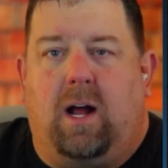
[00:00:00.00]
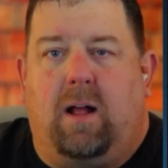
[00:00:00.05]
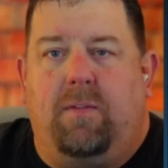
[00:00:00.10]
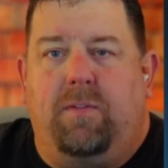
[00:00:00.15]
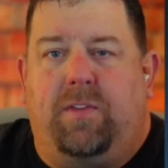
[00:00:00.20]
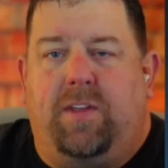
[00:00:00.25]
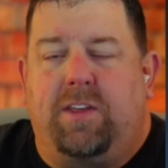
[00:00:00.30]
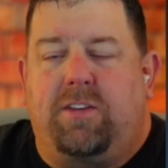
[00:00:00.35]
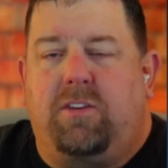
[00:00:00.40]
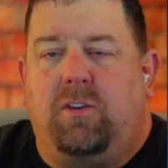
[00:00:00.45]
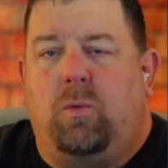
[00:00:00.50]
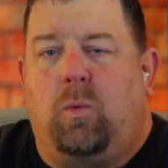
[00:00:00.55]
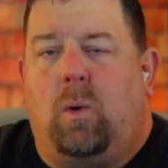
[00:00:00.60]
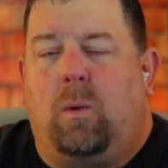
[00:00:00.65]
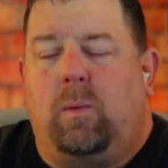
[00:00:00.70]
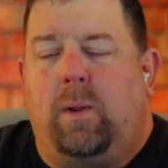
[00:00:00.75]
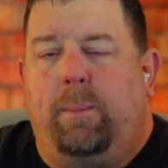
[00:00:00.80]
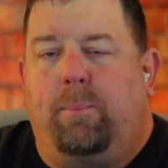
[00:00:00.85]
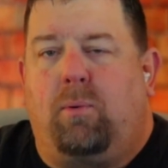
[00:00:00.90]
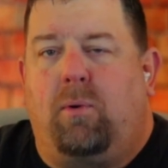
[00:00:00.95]
This is where
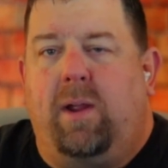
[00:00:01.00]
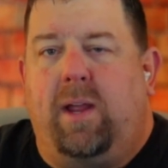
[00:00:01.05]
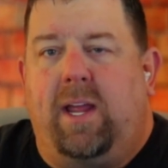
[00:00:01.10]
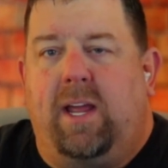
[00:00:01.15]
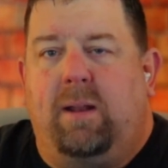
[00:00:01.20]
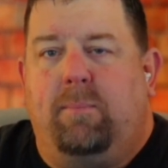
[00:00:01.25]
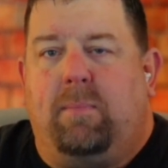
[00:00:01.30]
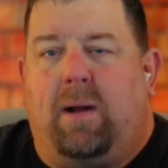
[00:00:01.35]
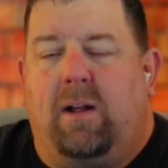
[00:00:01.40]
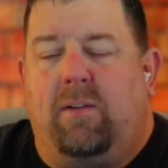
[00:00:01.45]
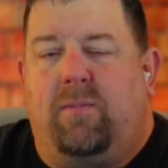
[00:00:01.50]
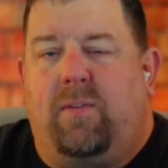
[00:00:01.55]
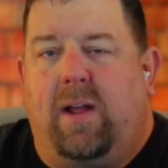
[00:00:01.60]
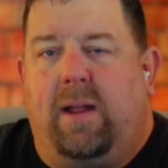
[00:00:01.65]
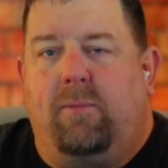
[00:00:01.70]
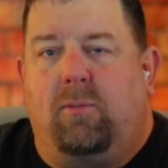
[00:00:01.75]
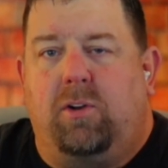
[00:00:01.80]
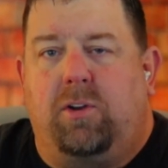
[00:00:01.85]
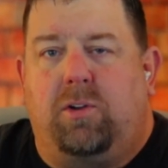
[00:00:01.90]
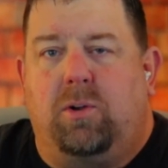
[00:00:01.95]
we bring in my
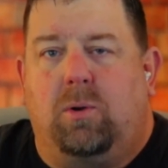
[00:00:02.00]
favorite